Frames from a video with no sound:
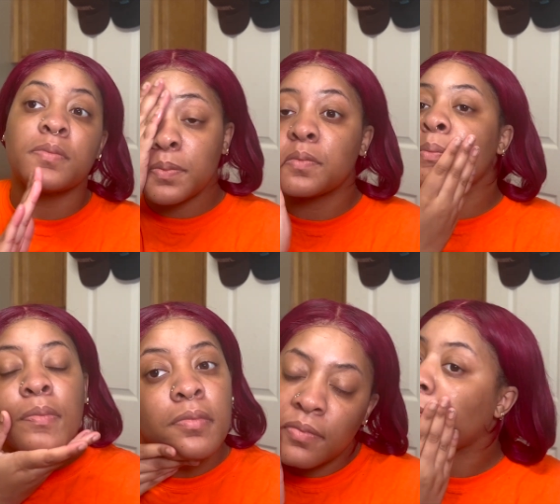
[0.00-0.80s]

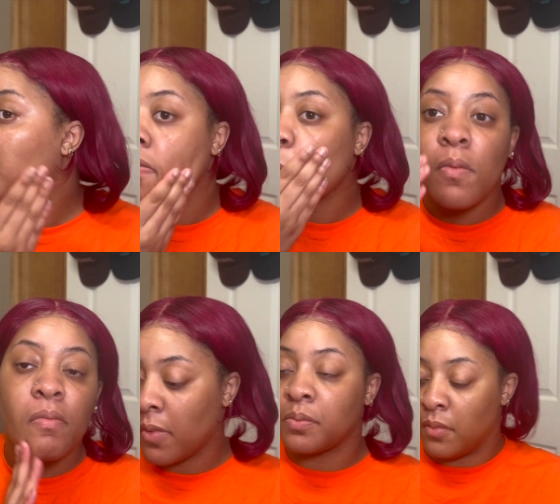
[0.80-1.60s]

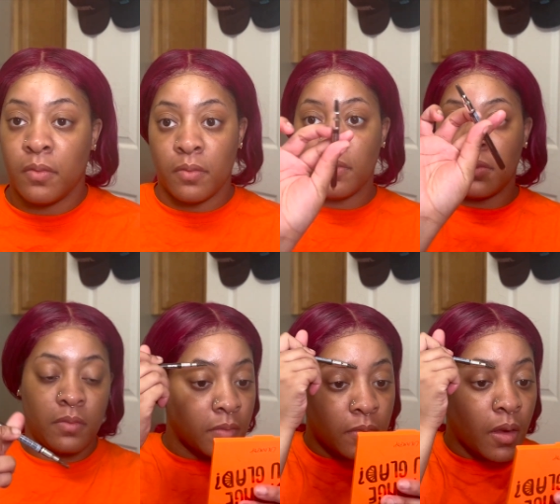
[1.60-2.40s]
know. Next,
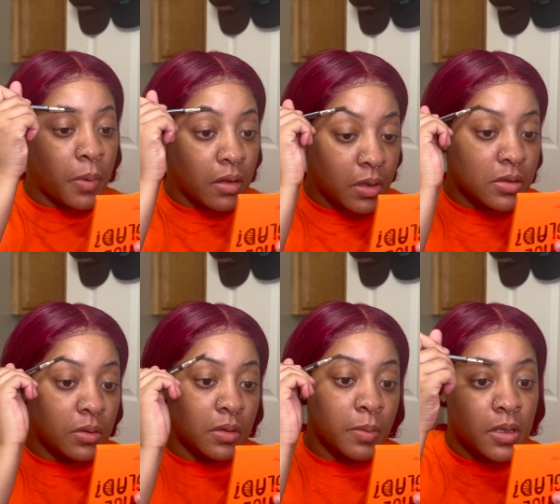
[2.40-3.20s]
I'm going to go
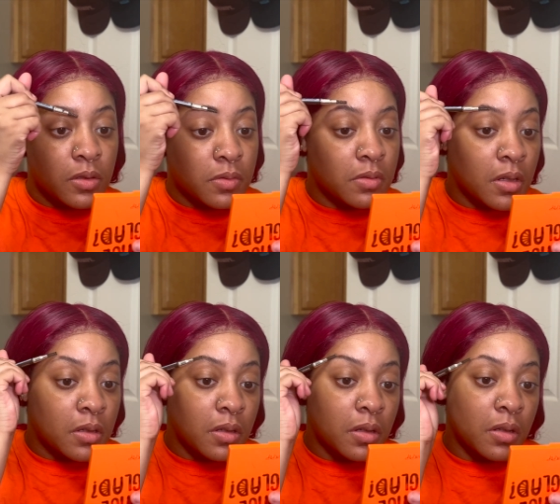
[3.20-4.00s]
in
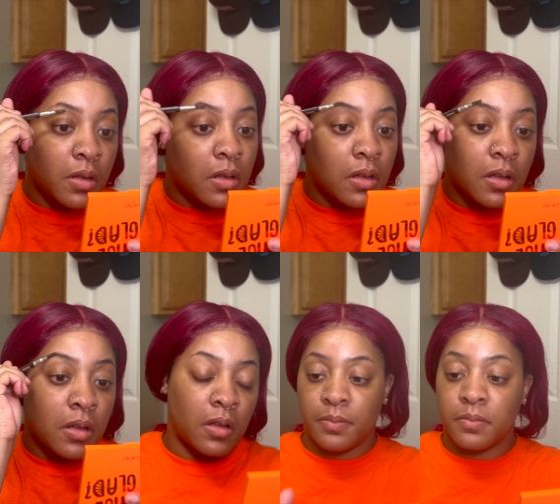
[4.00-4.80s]
with my
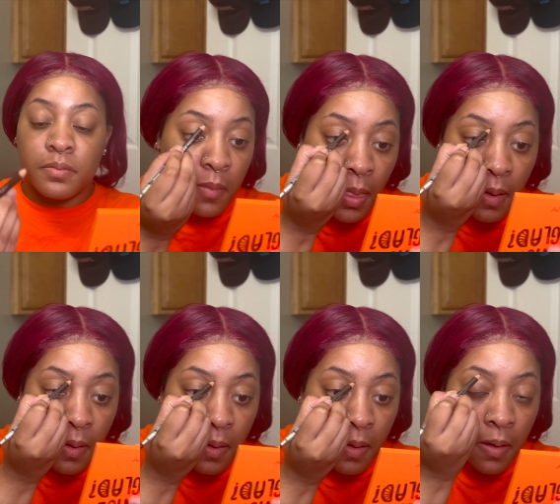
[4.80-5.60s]
Ruby Kisses
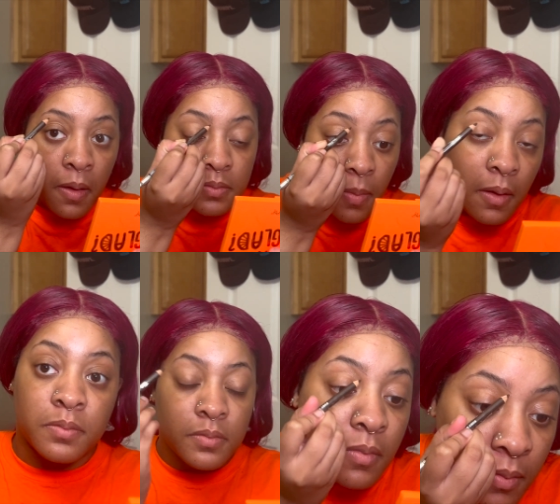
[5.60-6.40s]
Go Brow
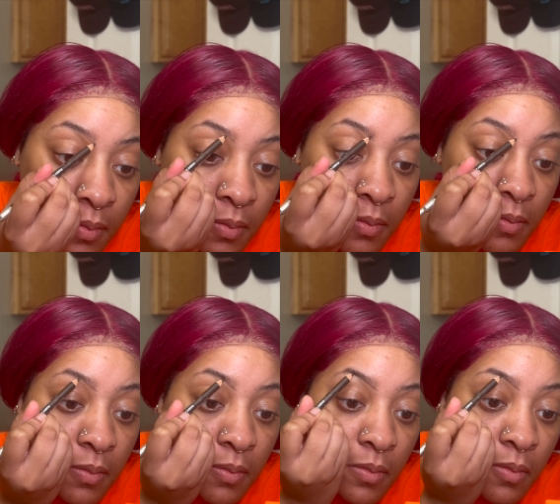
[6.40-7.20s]
Eyebrow Pencil.
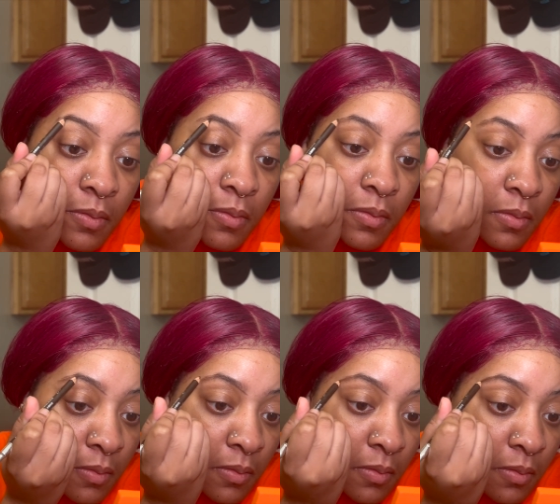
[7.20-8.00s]
I just
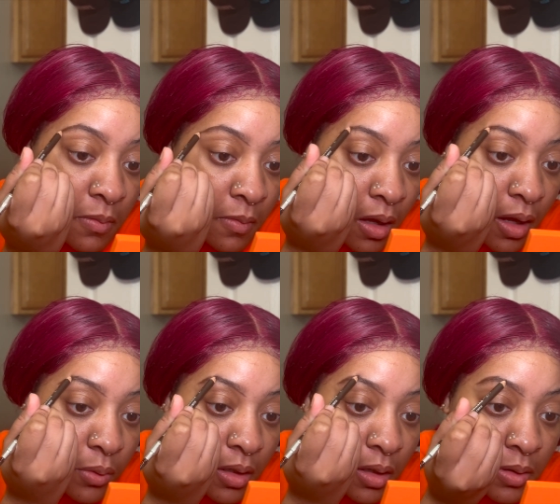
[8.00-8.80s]
line the bottom
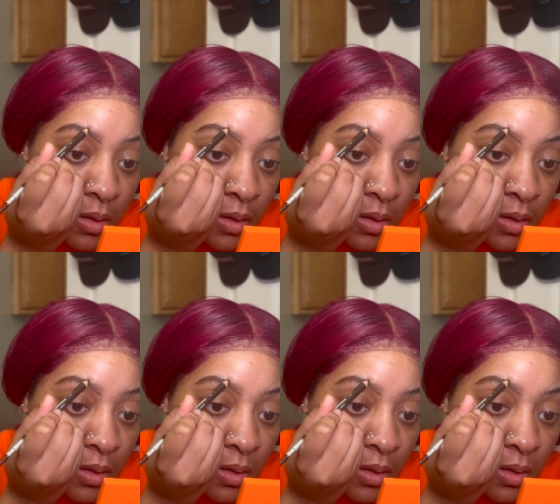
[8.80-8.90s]
of